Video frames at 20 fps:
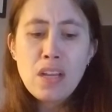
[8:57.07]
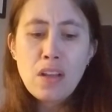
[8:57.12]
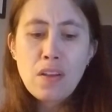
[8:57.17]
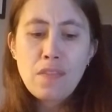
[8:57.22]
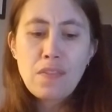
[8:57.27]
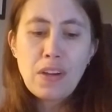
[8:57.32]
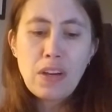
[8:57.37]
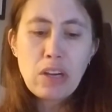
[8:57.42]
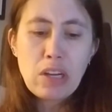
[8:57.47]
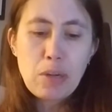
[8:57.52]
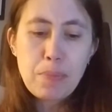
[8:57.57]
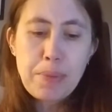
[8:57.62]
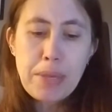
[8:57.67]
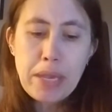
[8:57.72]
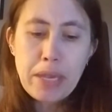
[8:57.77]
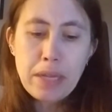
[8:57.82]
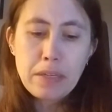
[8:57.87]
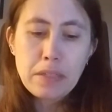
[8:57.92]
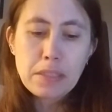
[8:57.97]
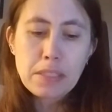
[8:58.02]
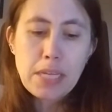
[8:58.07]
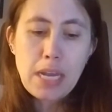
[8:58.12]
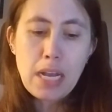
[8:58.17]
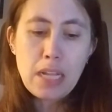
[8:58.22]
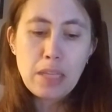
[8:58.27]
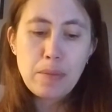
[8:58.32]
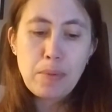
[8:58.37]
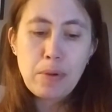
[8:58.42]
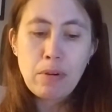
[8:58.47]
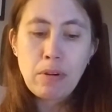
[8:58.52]
Fired Up Candles,
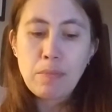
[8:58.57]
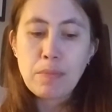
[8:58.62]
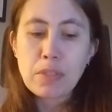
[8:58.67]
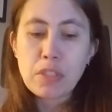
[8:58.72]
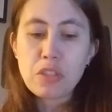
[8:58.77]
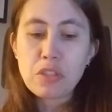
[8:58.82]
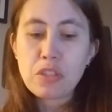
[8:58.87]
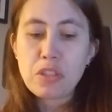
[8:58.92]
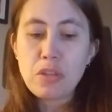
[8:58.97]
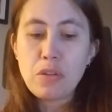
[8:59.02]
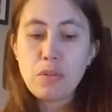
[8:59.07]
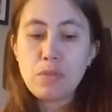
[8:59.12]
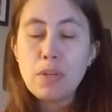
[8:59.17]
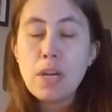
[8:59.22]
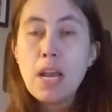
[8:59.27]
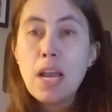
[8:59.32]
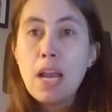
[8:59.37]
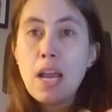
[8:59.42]
Holly Berry Mistletoe.